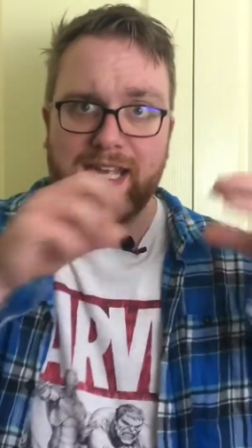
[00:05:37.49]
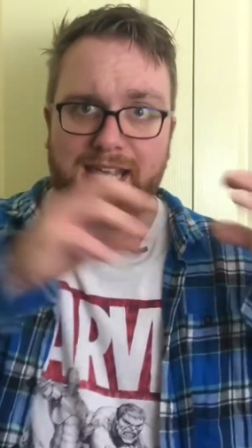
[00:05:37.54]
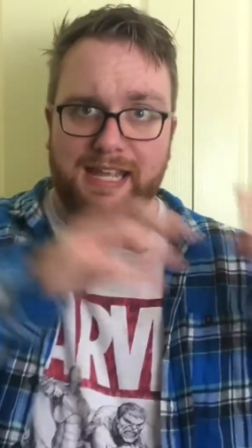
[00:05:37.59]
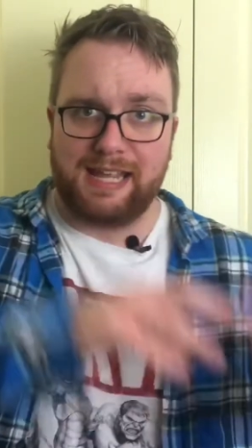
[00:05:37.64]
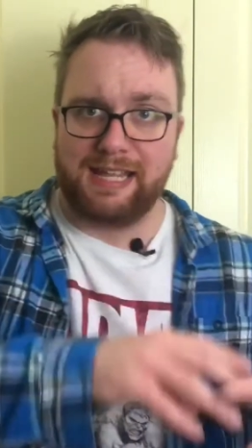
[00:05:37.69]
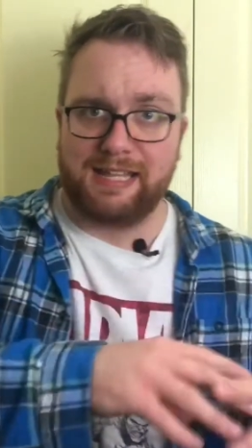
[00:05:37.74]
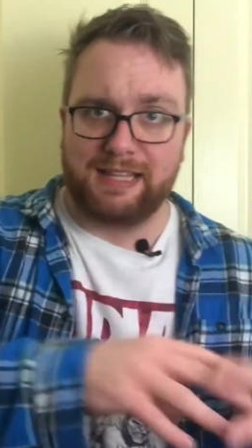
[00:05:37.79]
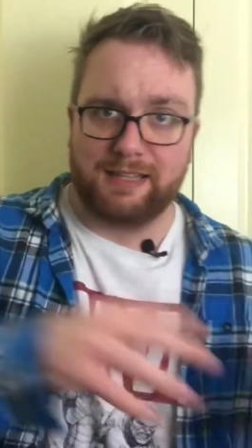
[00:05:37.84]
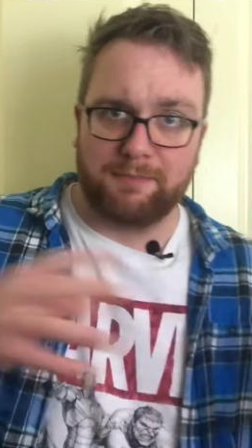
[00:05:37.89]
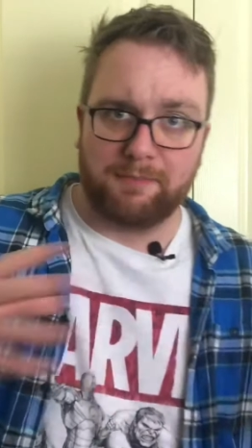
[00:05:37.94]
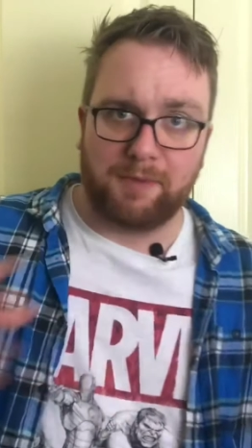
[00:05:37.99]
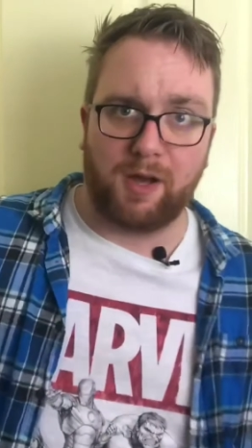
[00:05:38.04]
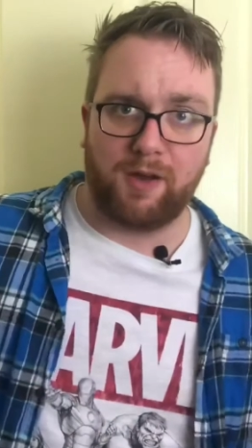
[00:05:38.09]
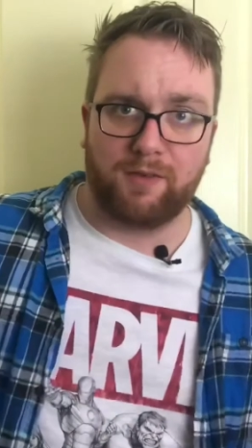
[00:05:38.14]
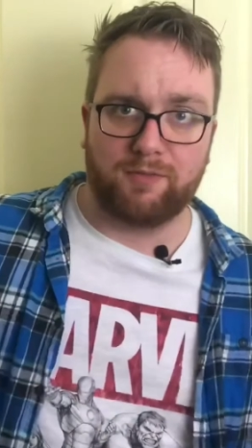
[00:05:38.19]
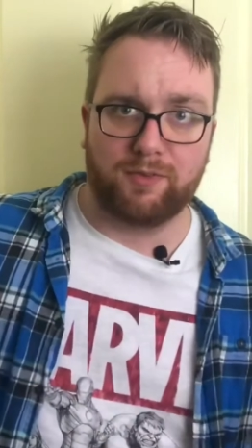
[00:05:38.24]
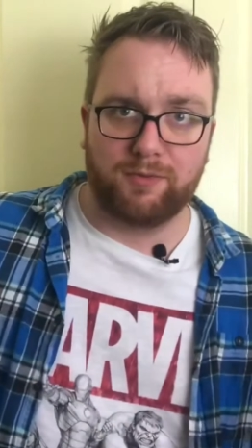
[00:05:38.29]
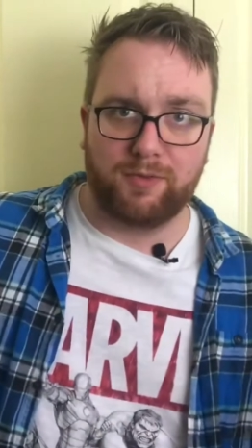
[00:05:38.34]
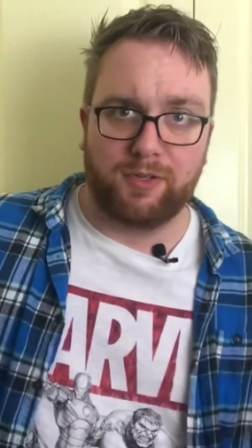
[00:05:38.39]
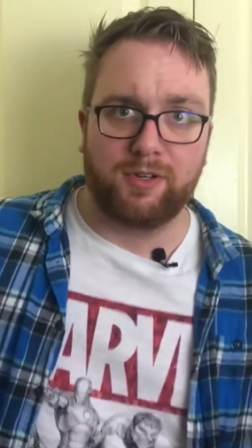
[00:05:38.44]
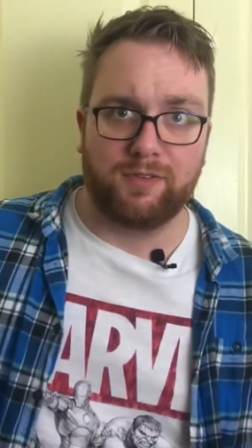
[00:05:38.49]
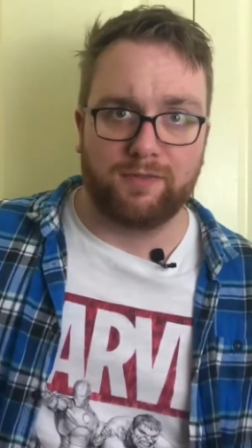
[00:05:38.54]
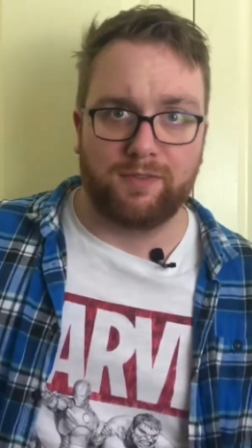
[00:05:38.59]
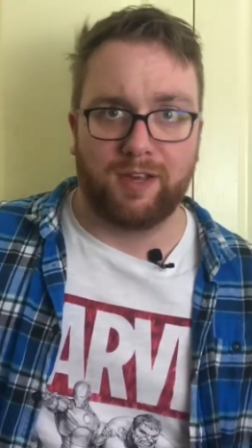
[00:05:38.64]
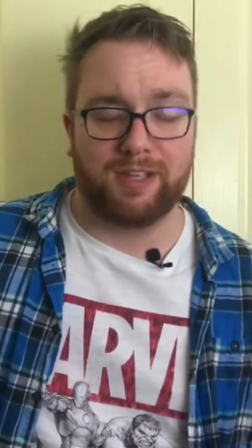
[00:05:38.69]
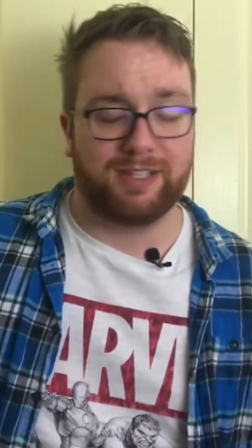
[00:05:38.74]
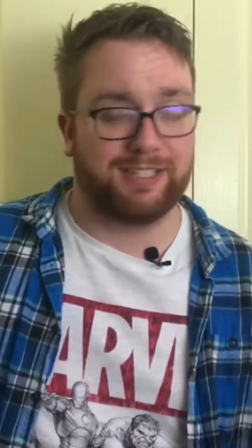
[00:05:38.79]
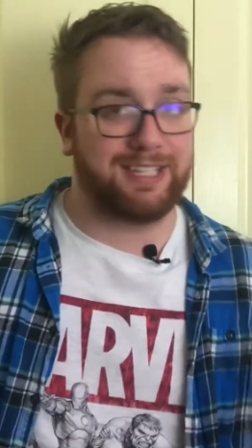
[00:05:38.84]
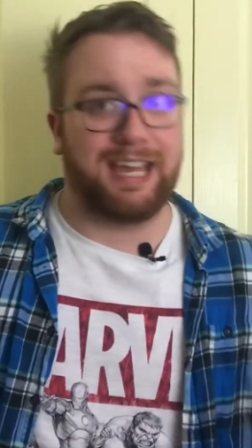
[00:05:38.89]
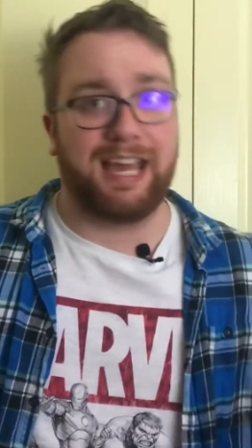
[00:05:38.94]
in the Marvel
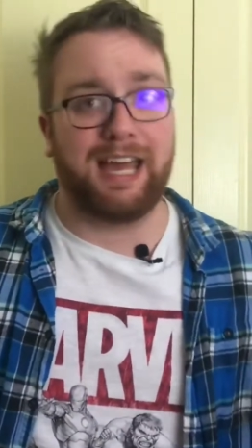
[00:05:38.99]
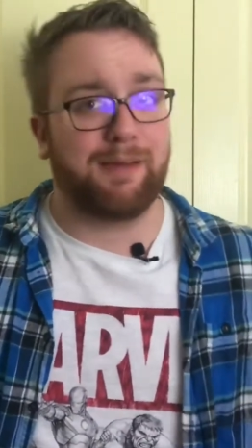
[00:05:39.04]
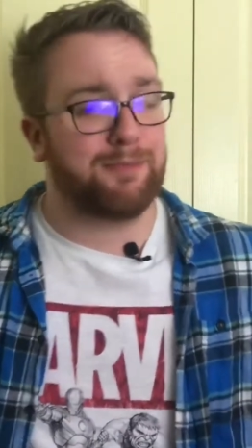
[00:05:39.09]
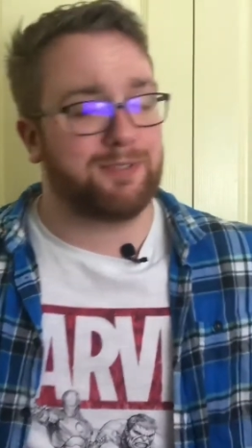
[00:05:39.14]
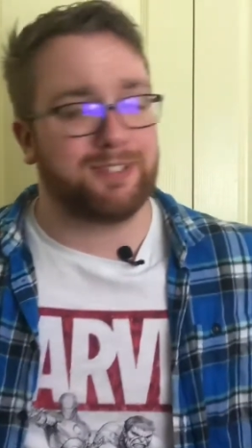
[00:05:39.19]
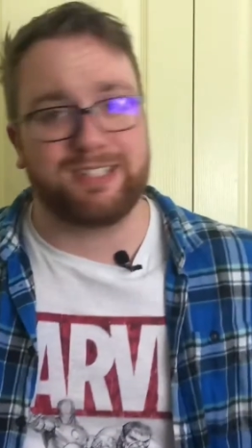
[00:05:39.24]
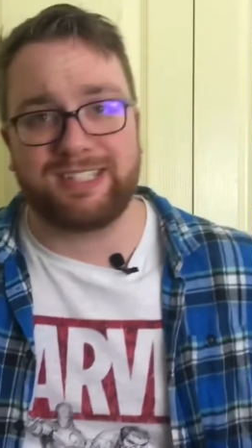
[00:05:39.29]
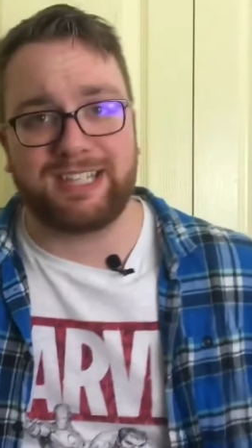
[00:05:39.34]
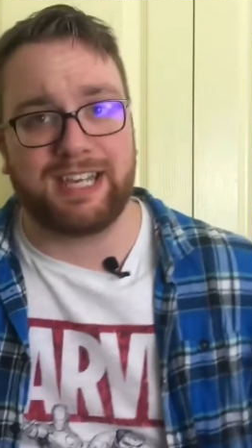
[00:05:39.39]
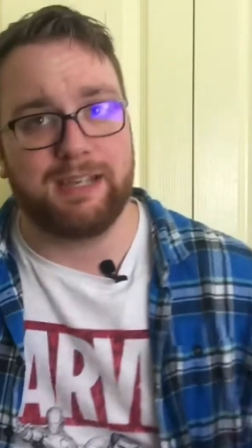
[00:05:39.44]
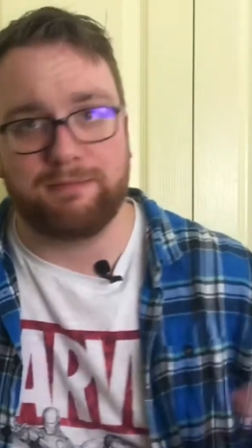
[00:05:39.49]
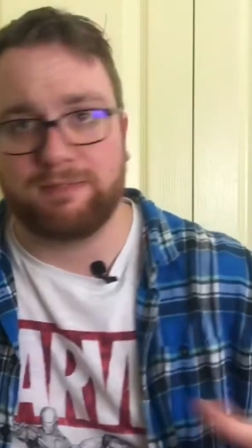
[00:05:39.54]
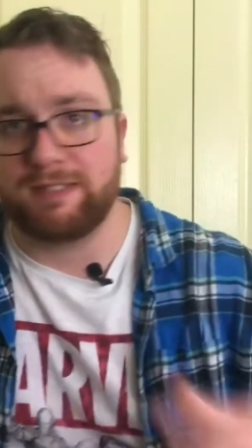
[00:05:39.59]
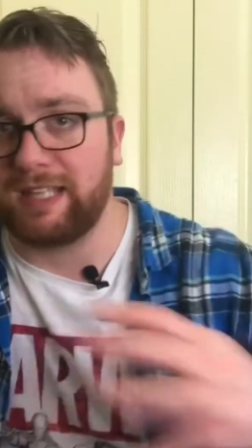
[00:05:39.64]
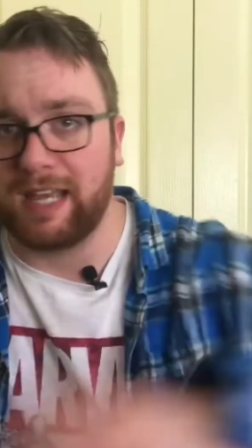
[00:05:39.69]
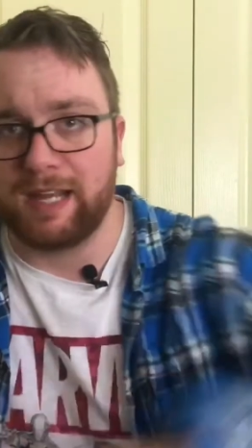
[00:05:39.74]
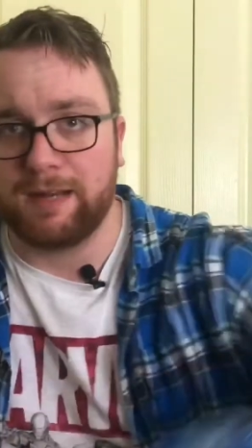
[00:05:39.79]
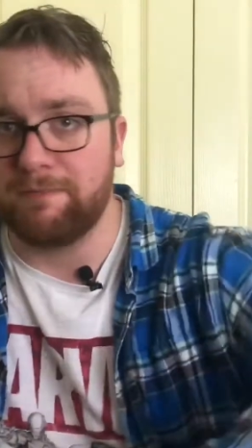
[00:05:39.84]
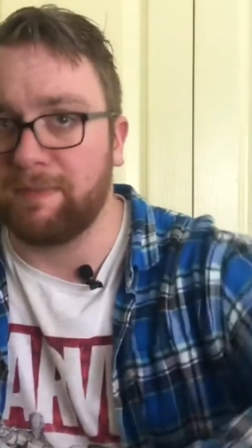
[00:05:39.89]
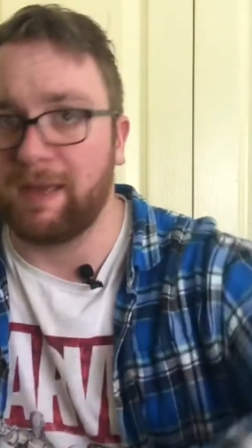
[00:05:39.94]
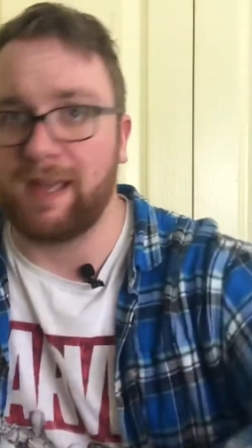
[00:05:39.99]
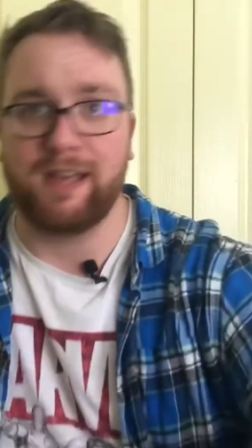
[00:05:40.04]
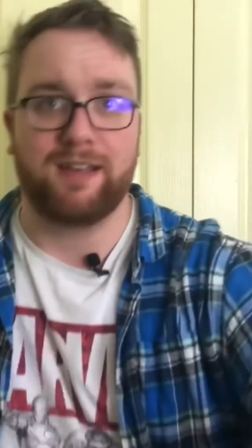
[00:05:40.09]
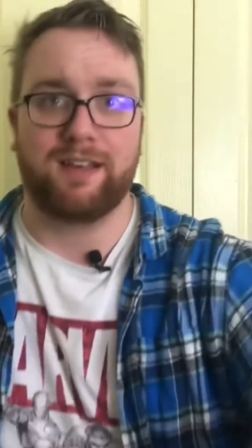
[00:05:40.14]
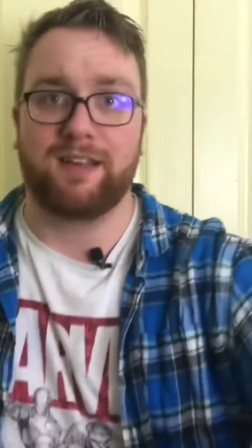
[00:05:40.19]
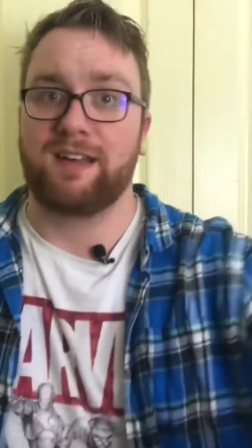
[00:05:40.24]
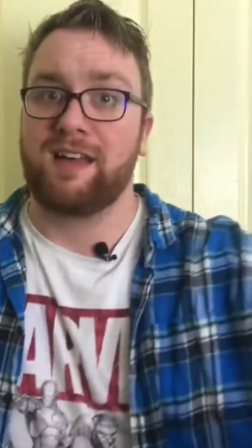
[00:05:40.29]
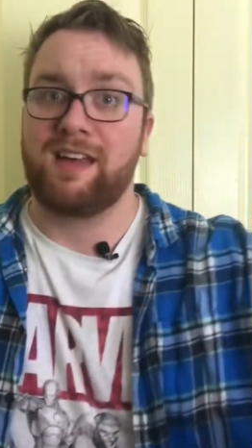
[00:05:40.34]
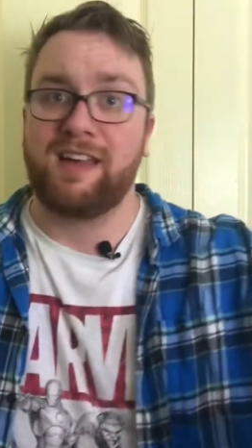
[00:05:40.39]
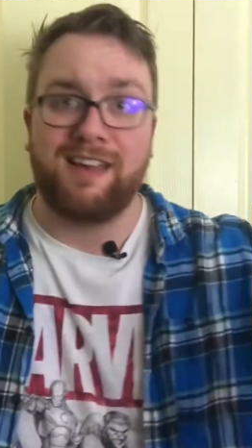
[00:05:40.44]
universe. Cap just keeps getting
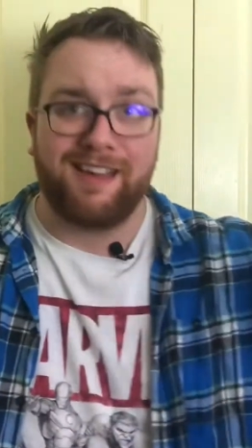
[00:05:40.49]
better.